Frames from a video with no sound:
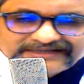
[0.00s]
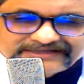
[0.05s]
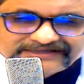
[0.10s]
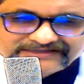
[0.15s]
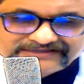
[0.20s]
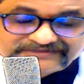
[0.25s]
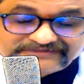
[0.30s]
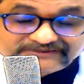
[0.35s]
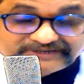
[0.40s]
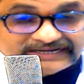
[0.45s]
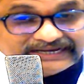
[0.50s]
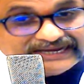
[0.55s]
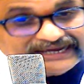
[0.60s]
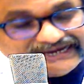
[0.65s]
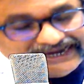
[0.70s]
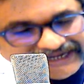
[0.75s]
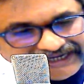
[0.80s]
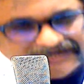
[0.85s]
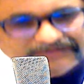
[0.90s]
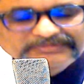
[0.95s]
for
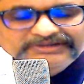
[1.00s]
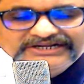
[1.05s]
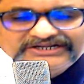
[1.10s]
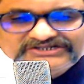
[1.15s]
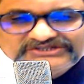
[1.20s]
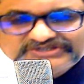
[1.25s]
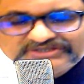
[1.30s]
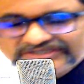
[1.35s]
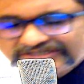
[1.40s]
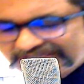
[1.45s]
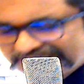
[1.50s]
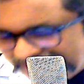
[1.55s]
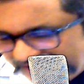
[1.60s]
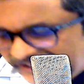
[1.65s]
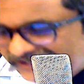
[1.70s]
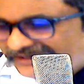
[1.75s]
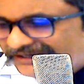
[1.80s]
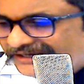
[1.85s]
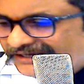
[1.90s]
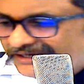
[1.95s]
8 minutes
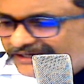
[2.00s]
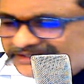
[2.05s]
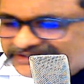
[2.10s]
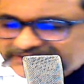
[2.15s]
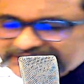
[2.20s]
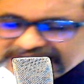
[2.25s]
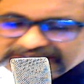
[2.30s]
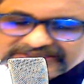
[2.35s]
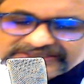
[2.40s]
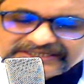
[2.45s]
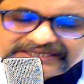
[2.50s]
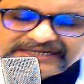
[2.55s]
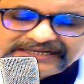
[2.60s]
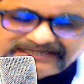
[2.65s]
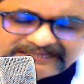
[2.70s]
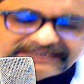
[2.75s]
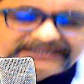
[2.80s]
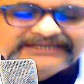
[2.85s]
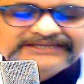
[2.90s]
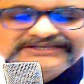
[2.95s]
at 16
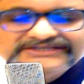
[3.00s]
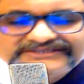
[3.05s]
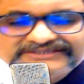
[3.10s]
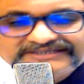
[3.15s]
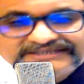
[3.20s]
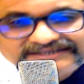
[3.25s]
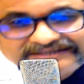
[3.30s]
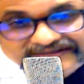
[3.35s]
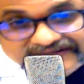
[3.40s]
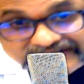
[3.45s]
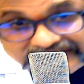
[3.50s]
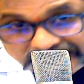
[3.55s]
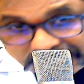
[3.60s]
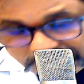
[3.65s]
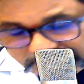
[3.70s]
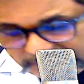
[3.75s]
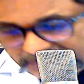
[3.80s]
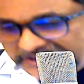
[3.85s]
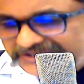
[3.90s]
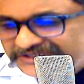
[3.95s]
degrees
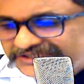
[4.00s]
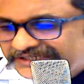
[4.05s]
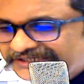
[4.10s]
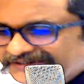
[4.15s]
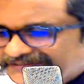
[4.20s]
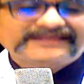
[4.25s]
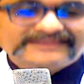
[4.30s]
temperature.